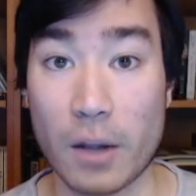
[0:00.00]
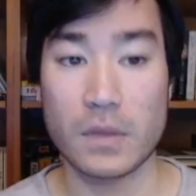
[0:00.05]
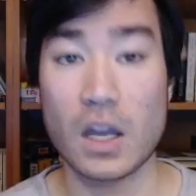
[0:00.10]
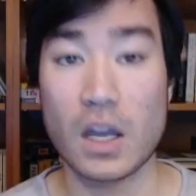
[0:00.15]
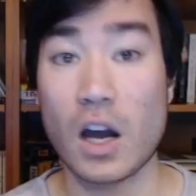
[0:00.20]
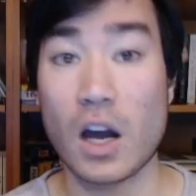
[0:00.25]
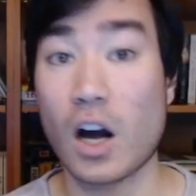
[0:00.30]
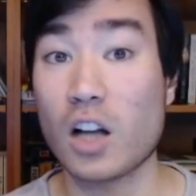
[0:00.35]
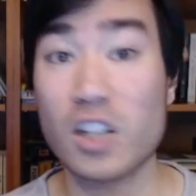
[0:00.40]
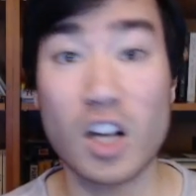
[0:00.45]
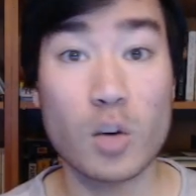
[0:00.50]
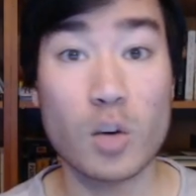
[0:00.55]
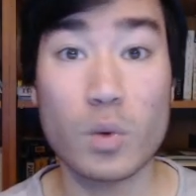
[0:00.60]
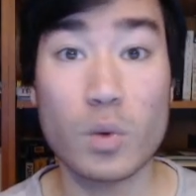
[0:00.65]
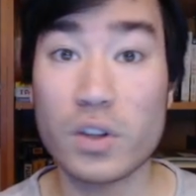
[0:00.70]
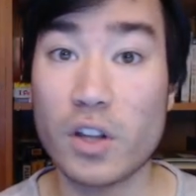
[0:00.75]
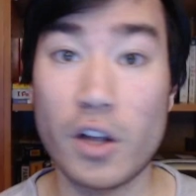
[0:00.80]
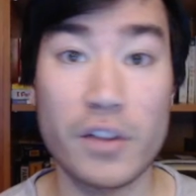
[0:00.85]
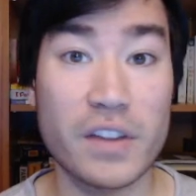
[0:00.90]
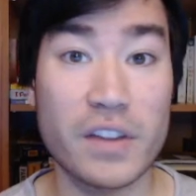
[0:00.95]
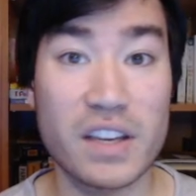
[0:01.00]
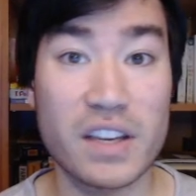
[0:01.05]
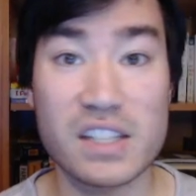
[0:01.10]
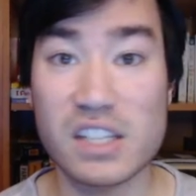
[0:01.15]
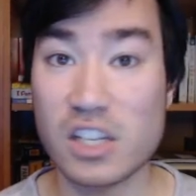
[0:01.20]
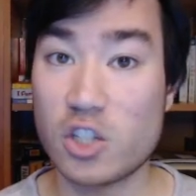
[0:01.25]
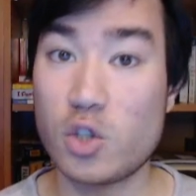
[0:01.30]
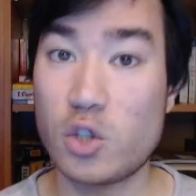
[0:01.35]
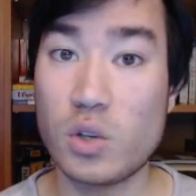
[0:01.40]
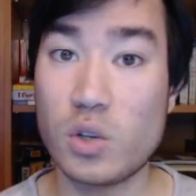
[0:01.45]
Along with all this,
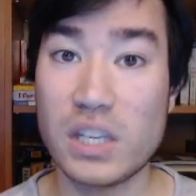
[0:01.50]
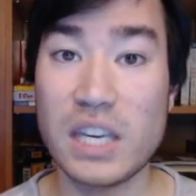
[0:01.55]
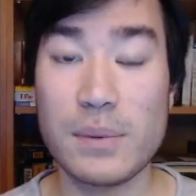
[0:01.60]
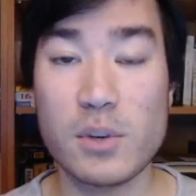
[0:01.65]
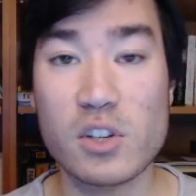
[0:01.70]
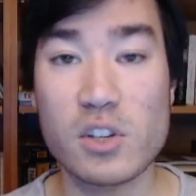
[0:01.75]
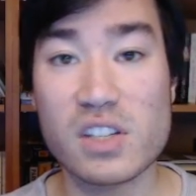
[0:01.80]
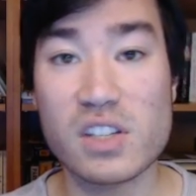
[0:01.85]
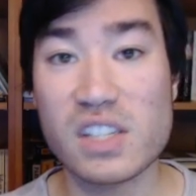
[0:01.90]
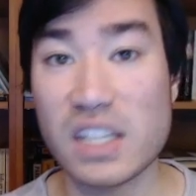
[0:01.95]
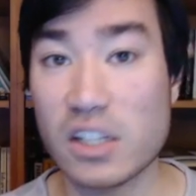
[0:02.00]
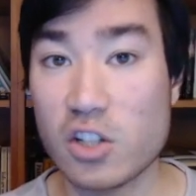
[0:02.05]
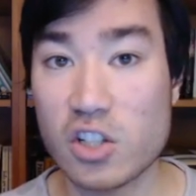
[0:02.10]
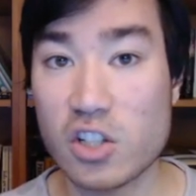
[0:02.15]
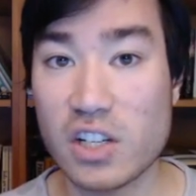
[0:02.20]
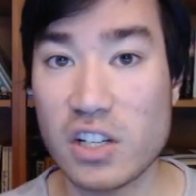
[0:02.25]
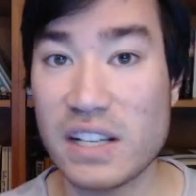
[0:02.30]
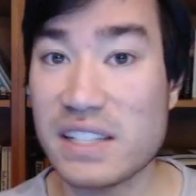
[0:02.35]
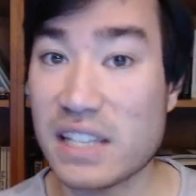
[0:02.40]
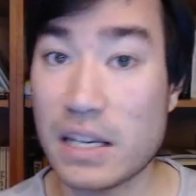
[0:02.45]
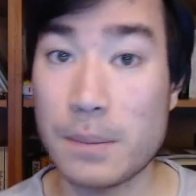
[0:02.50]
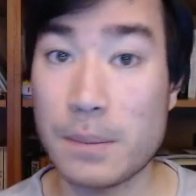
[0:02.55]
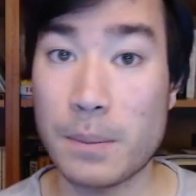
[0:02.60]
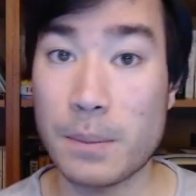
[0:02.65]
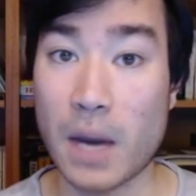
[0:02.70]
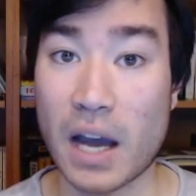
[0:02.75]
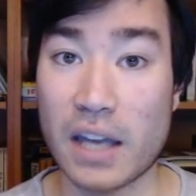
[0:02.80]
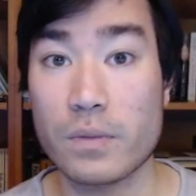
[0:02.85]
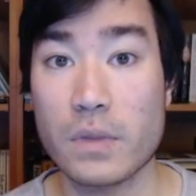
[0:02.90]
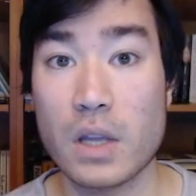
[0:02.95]
do keep your synergies in mind.